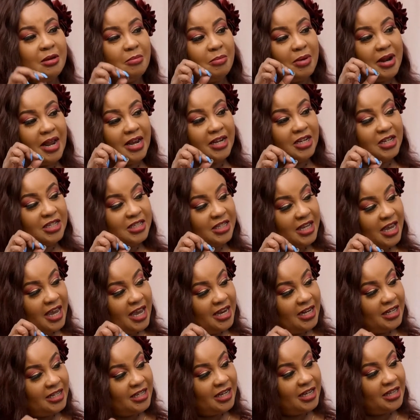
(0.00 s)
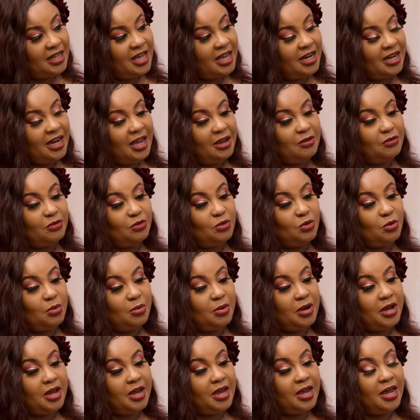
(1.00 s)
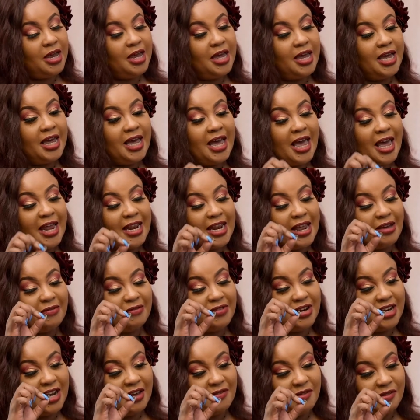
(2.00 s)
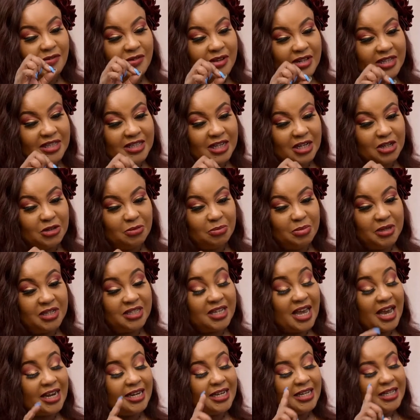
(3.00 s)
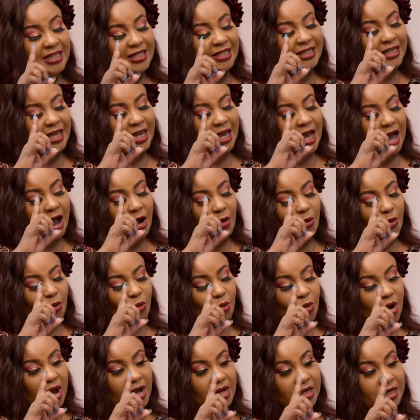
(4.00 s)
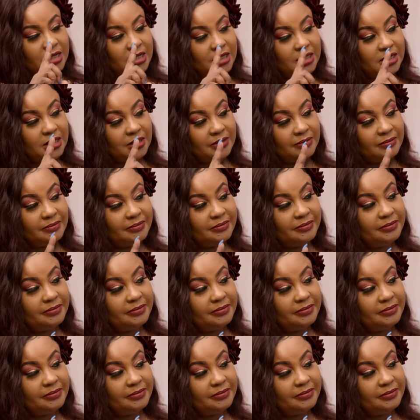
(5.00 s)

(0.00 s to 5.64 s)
But I just entered that life group. Wow. And I've never felt such peace. I didn't say a word. Wow.